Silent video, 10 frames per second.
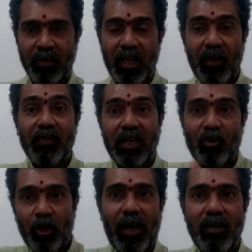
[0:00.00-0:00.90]
if that
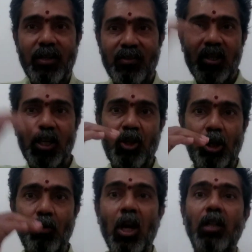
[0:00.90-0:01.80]
child doesn't
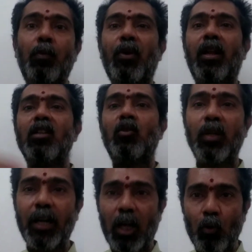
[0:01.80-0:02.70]
achieve, the parents will
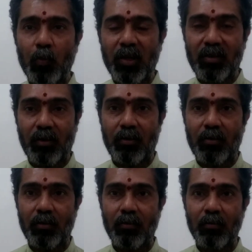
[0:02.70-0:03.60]
get outbursted.
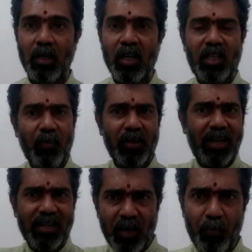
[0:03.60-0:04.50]
They will
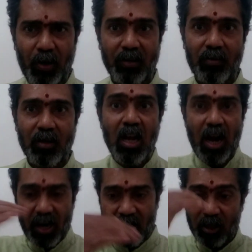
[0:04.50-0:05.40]
get depressed.
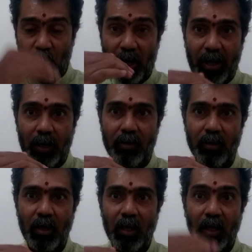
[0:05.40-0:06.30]
And the child,
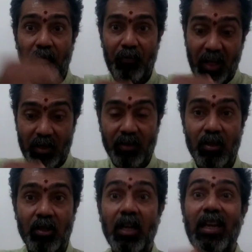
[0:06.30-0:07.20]
if he
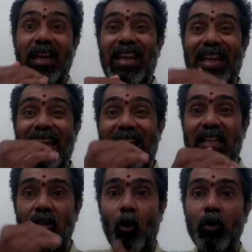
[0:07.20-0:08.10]
doesn't,
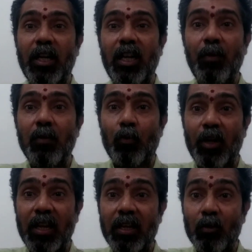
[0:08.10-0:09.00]
he's already been
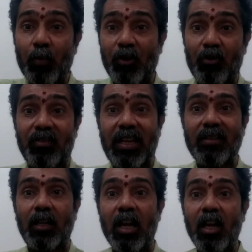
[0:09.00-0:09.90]
putting into pressure, saying
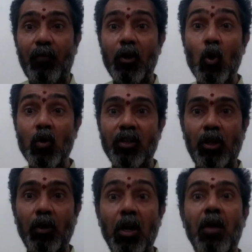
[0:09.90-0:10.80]
that if I don't
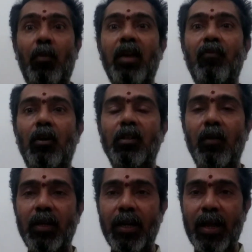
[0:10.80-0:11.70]
achieve, my father
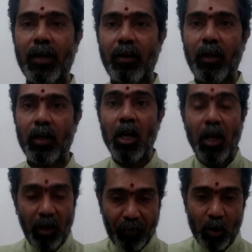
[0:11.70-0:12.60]
will get angry.
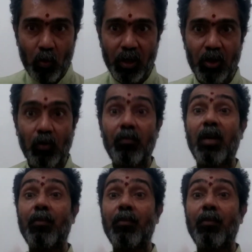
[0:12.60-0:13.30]
If I don't achieve, my